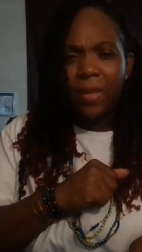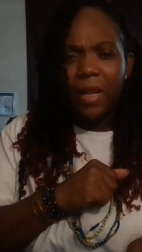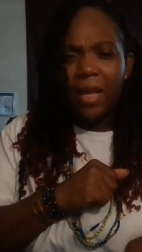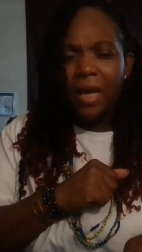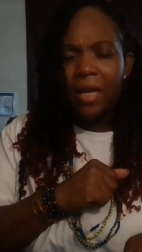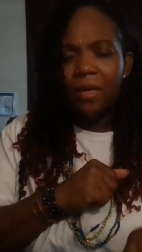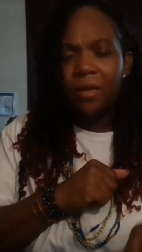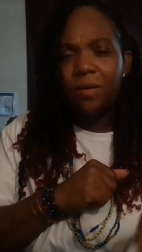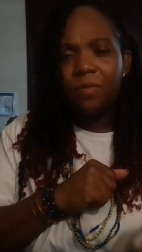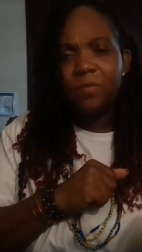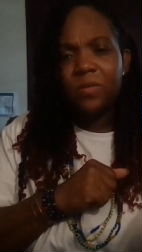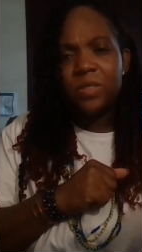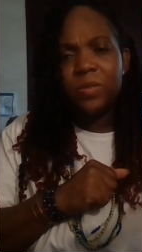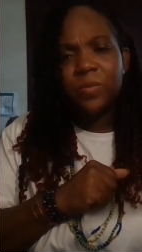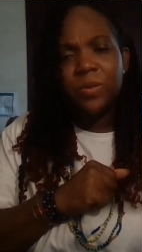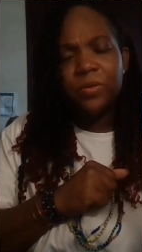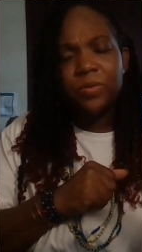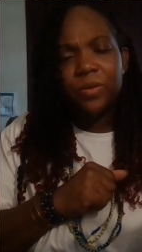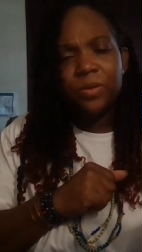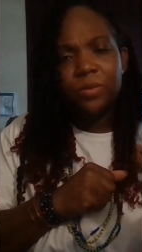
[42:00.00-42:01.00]
I love when
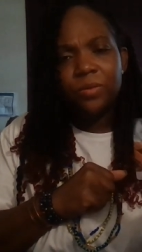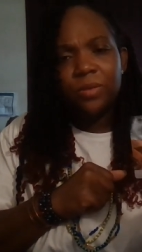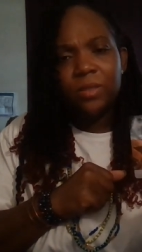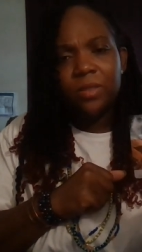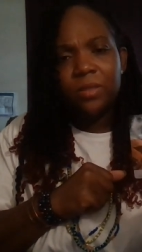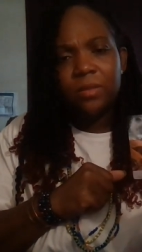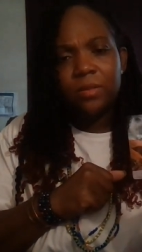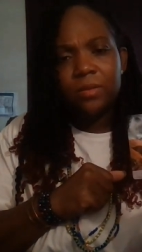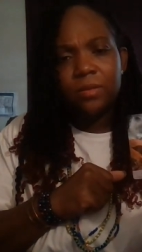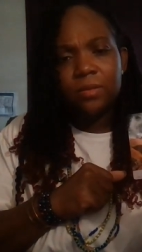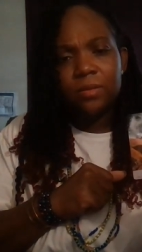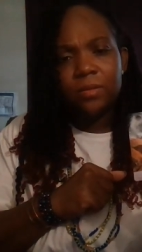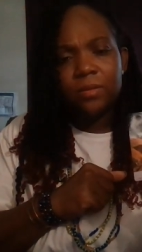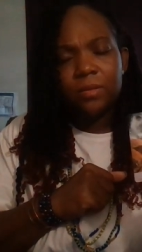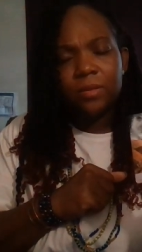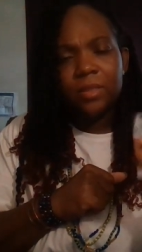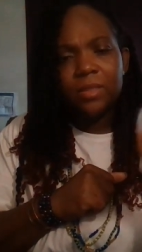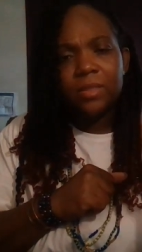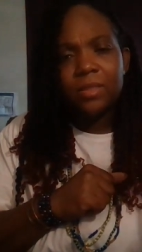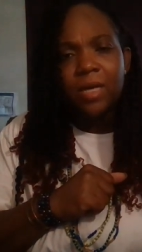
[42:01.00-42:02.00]
spirit do this
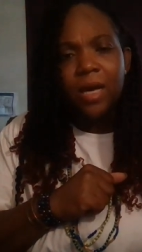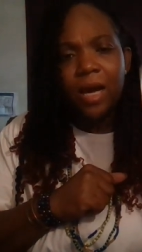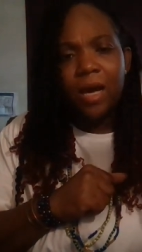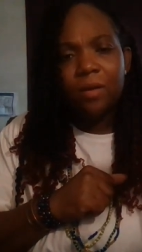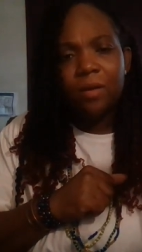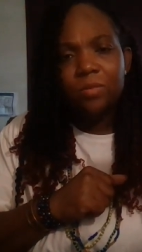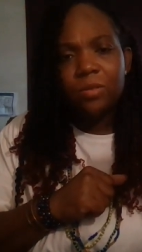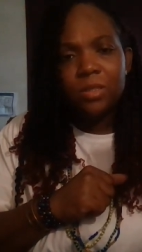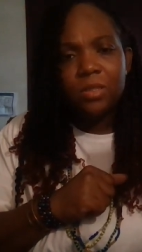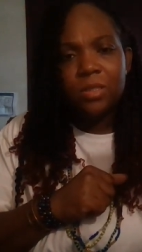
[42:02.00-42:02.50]
because I was